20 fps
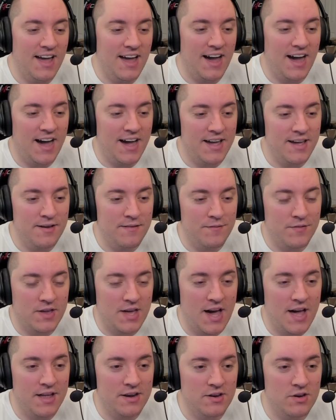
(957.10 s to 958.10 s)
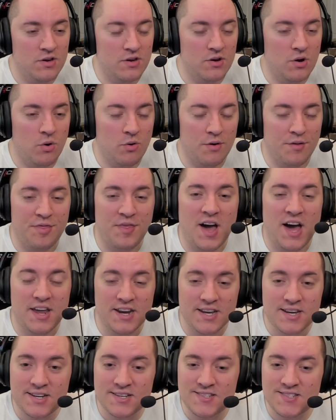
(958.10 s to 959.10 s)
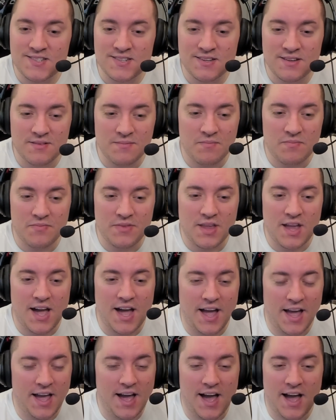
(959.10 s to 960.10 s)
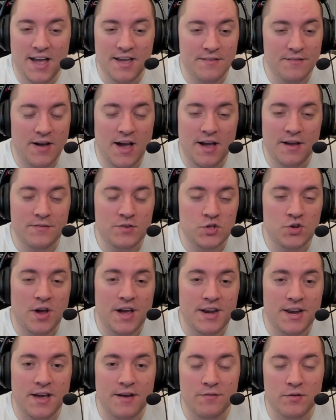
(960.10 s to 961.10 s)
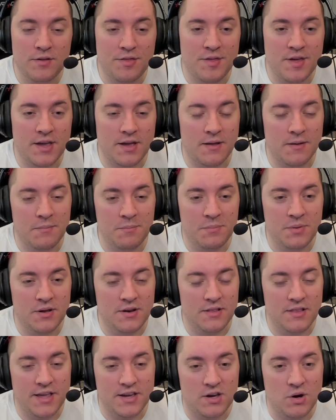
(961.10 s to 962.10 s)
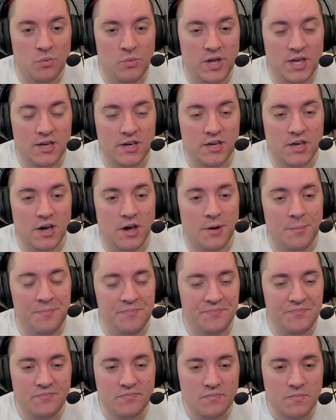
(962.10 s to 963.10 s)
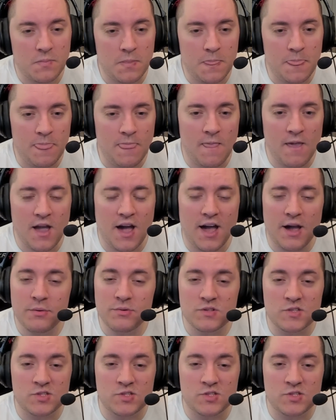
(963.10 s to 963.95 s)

I've gotten orthotics. I've tried everything, but like a week ago, I was